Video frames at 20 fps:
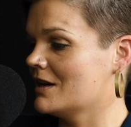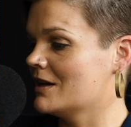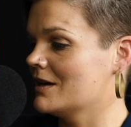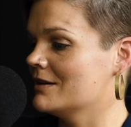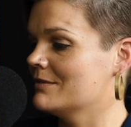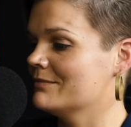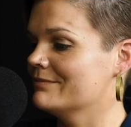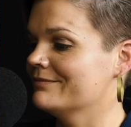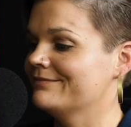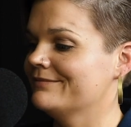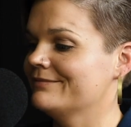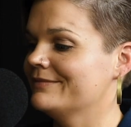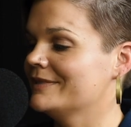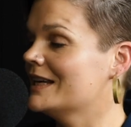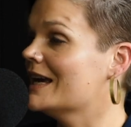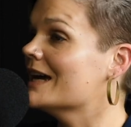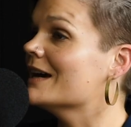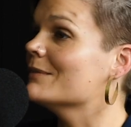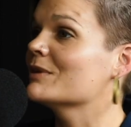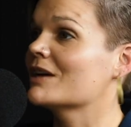it
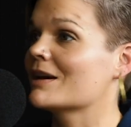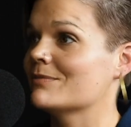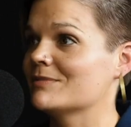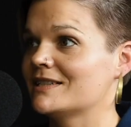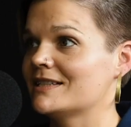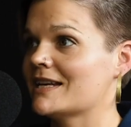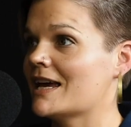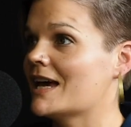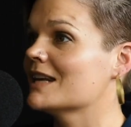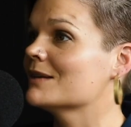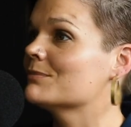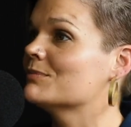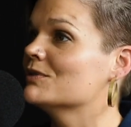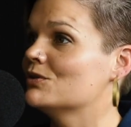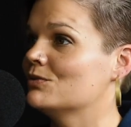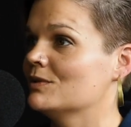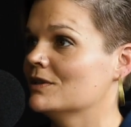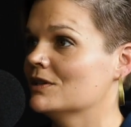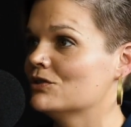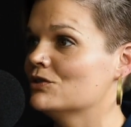becomes static
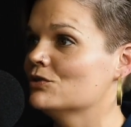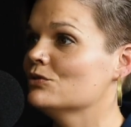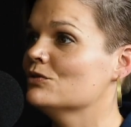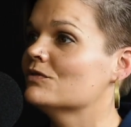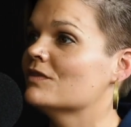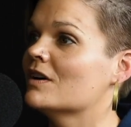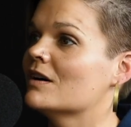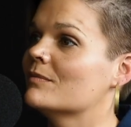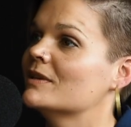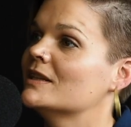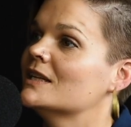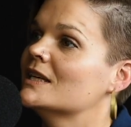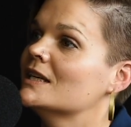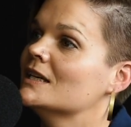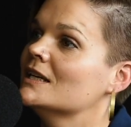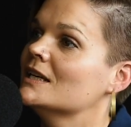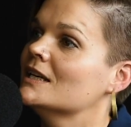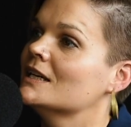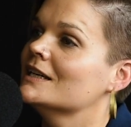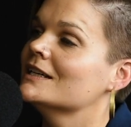between the two of them. And
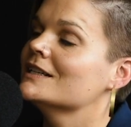then,